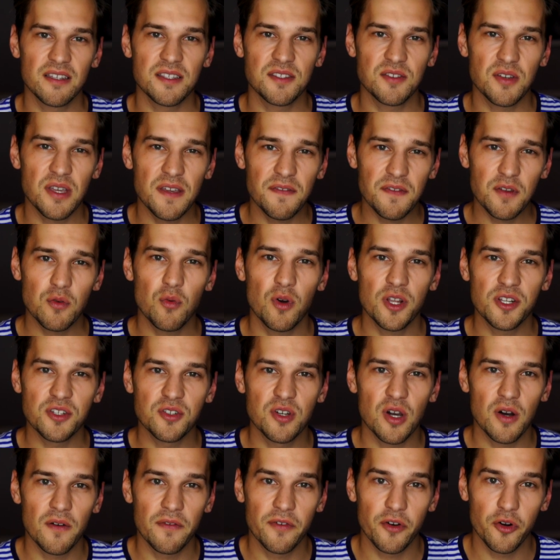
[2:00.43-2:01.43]
So if you want to
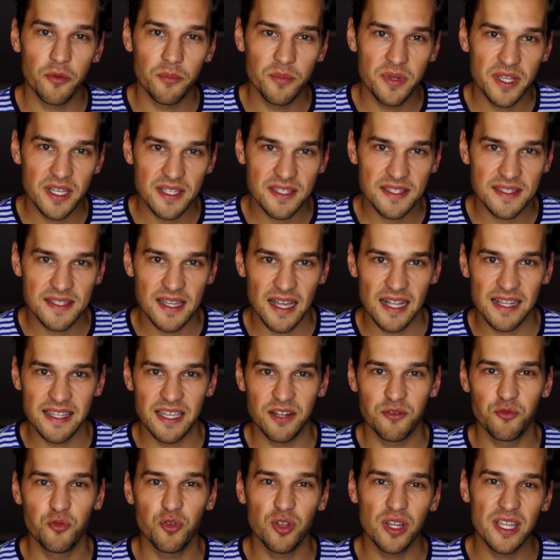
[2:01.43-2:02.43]
go for a beard style
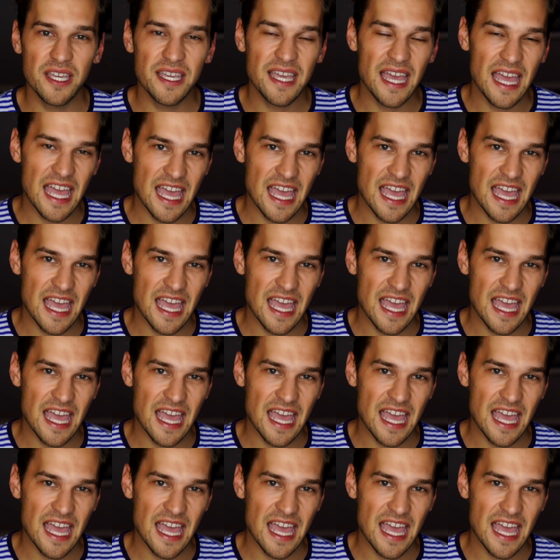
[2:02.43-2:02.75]
that really